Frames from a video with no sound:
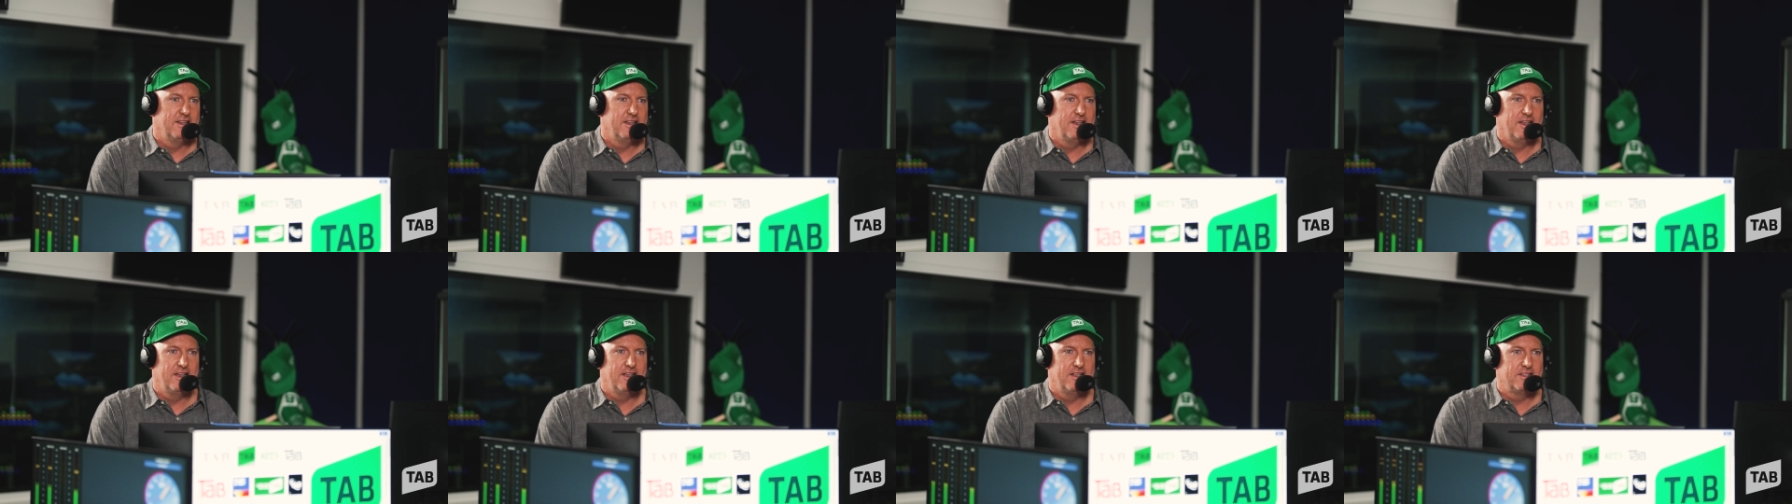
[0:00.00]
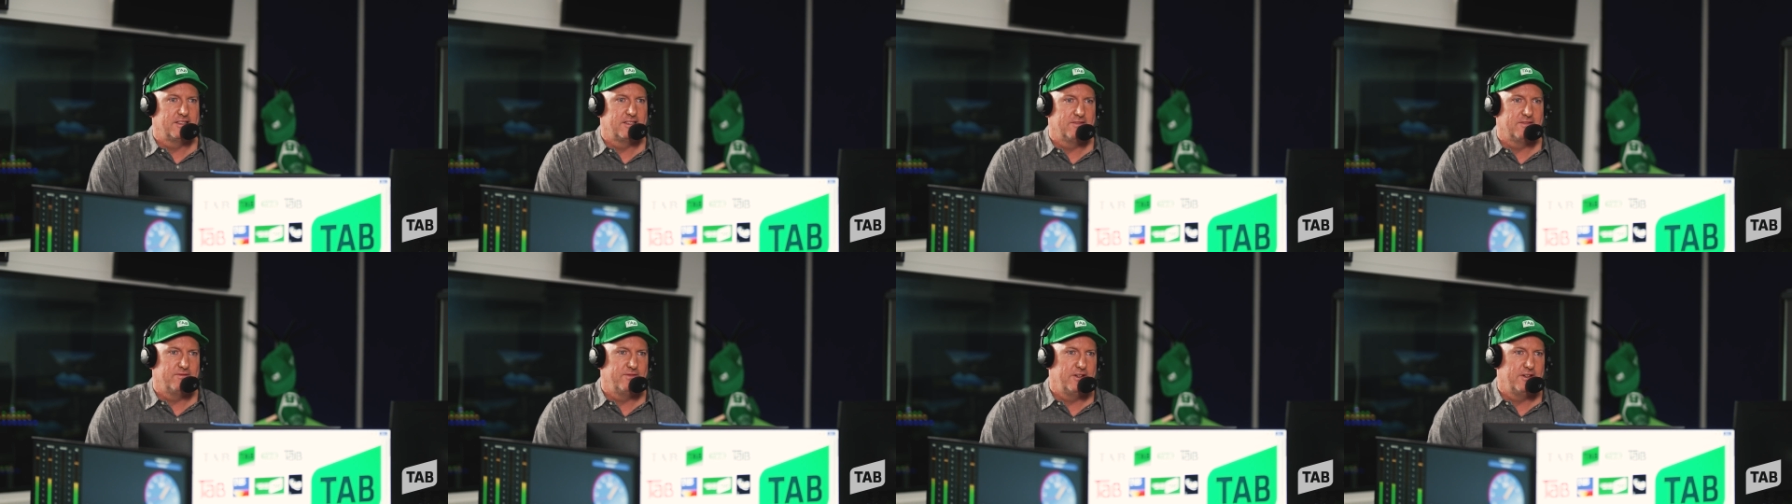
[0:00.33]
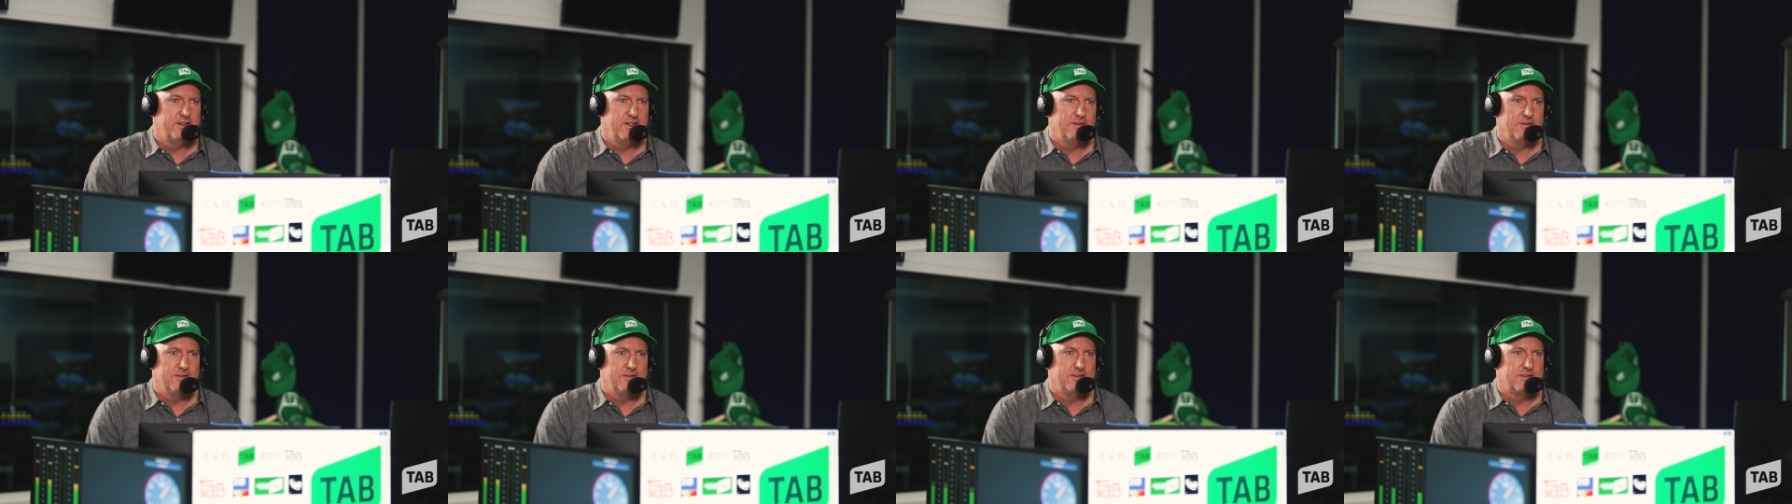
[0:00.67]
No,
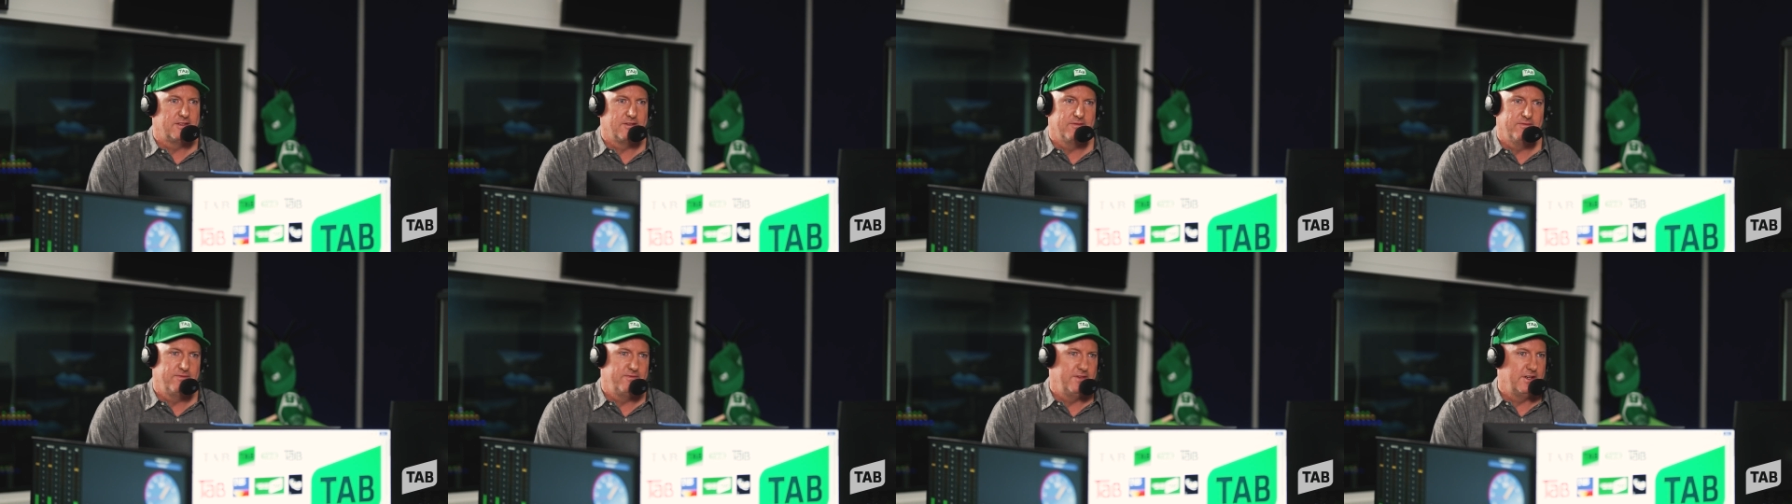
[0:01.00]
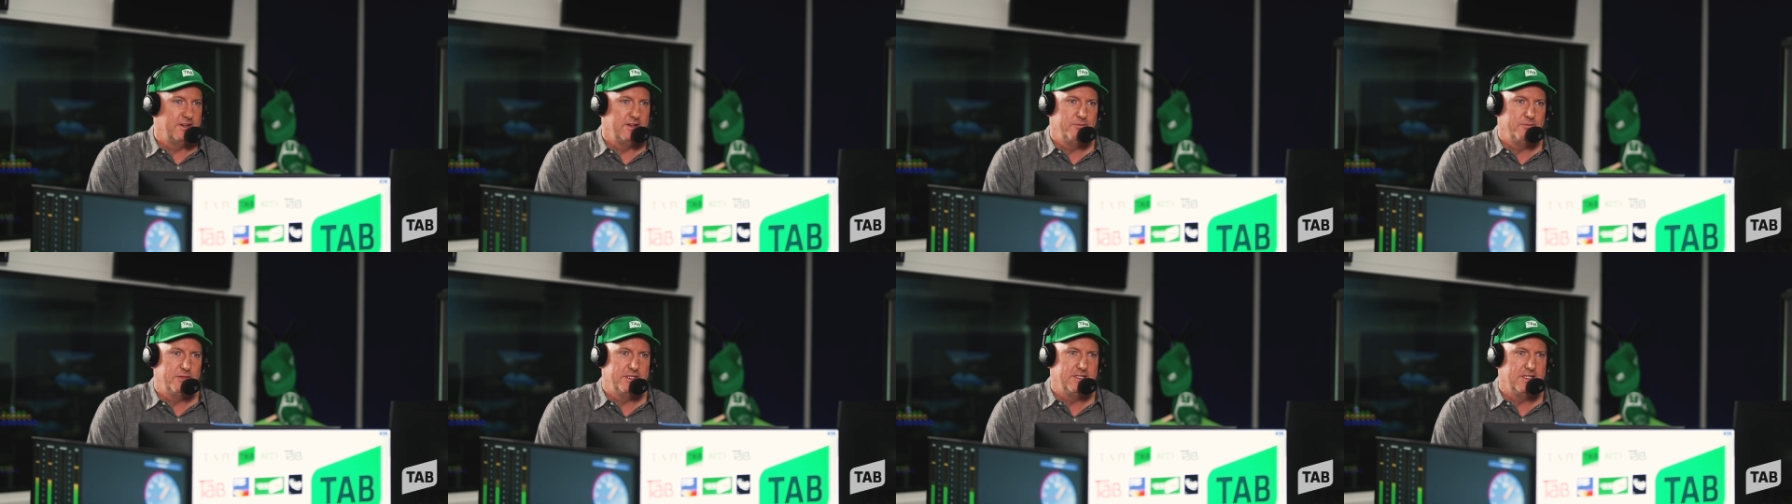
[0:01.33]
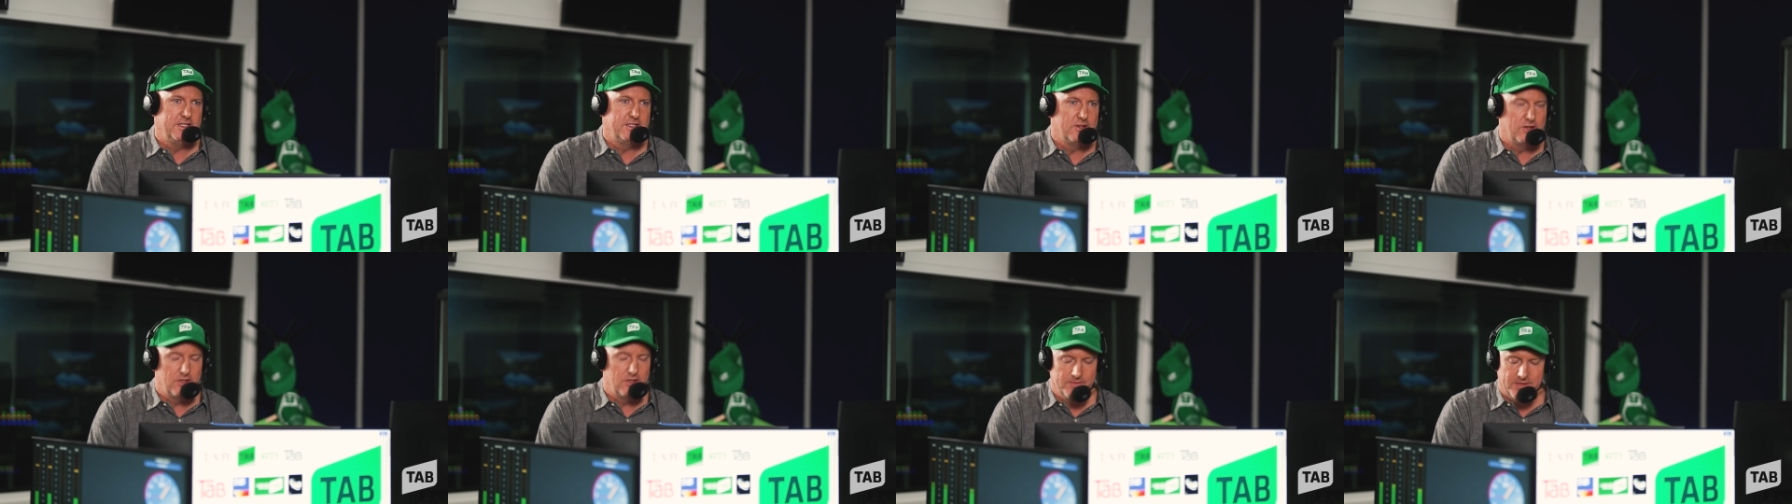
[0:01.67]
it's a very busy
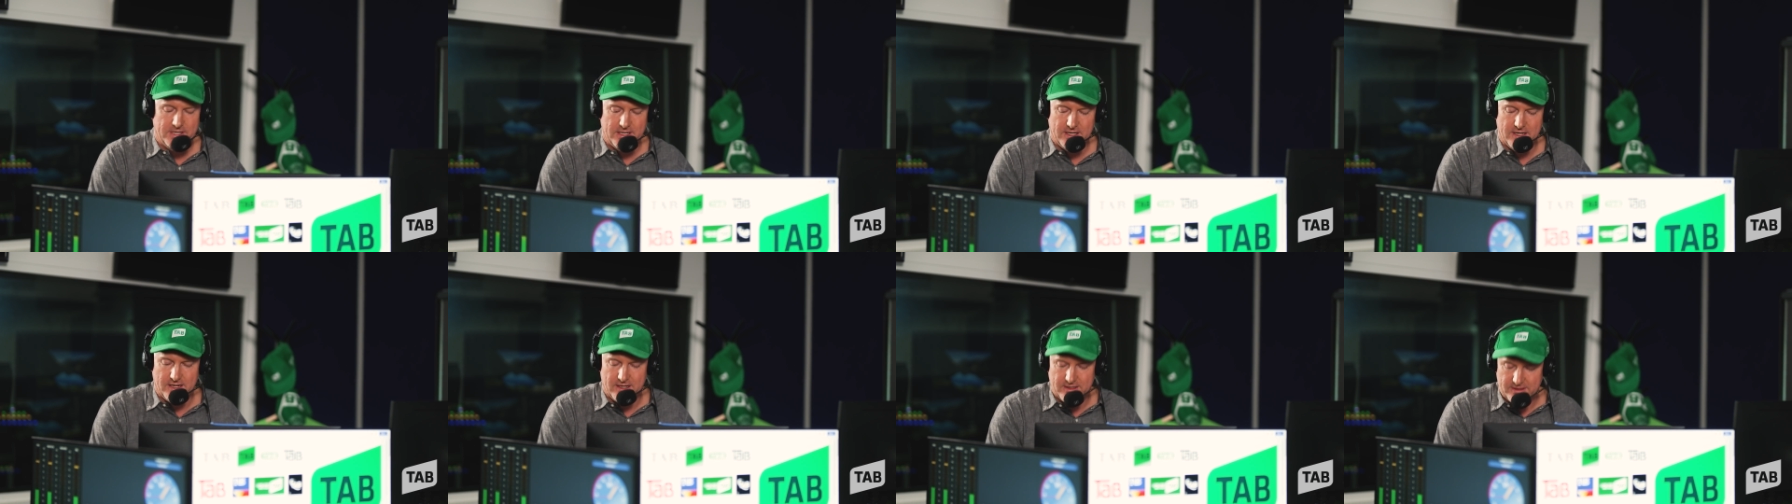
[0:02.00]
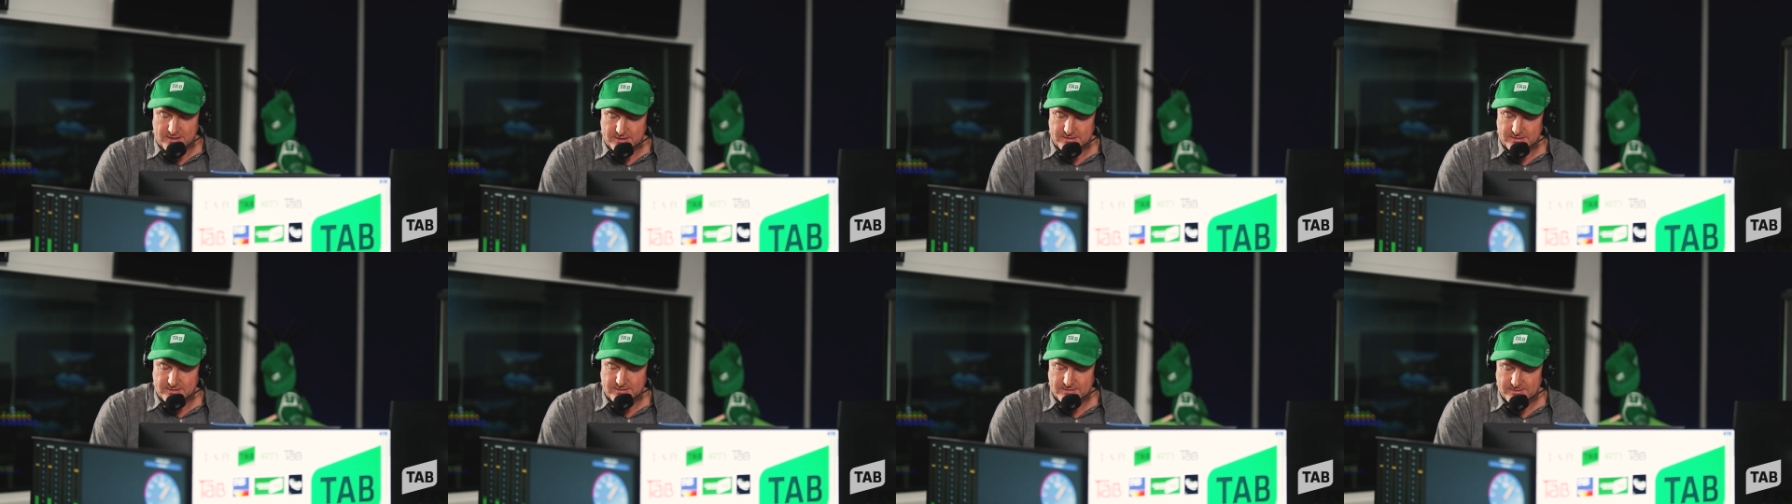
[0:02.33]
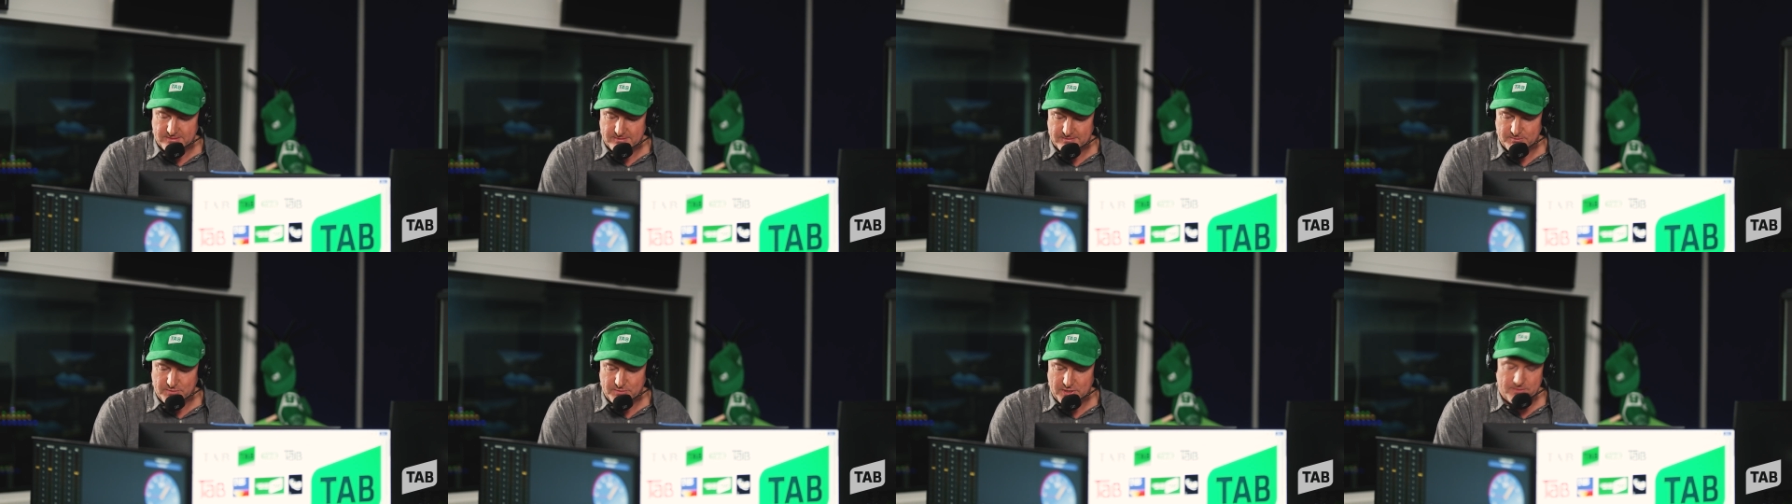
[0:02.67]
time, Kiaarn, and
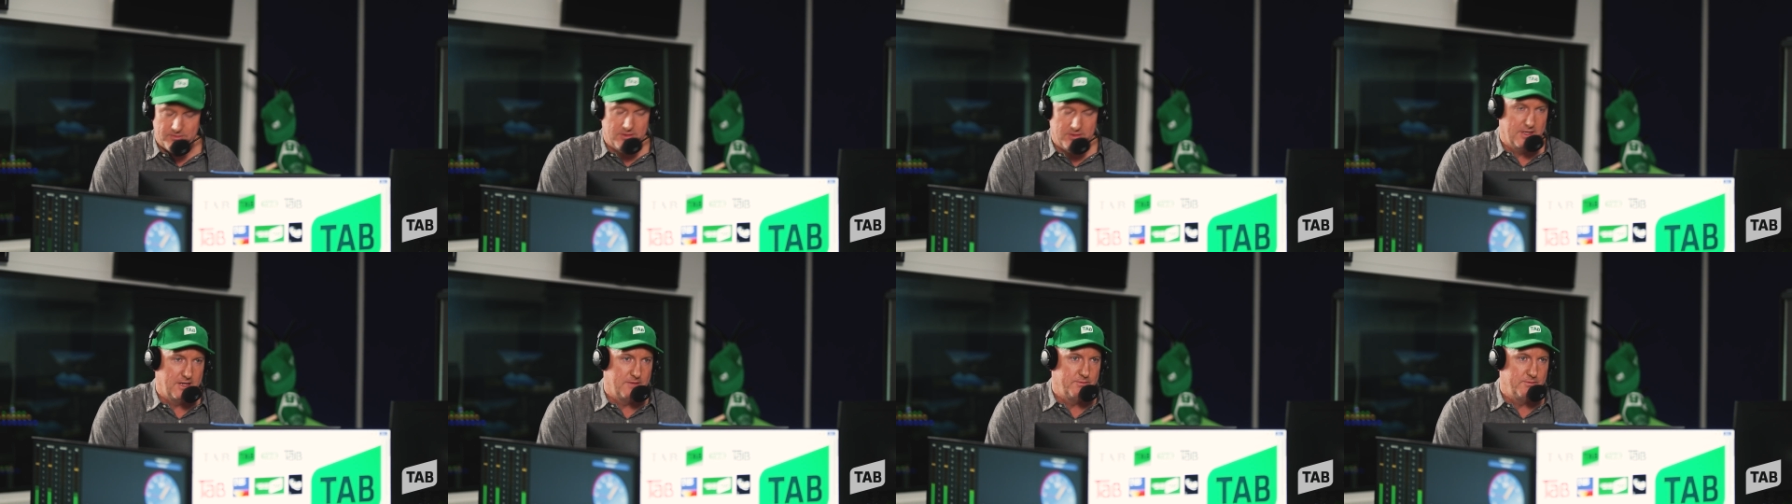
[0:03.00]
people are